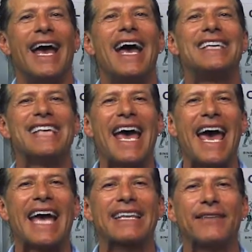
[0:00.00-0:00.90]
as
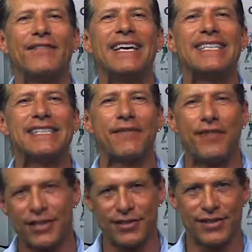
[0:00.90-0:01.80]
active
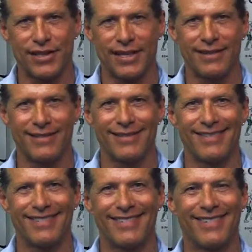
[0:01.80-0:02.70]
insufficiency.
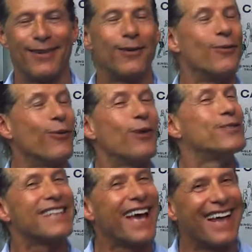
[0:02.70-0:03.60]
What
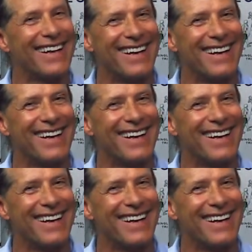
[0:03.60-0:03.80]
was that?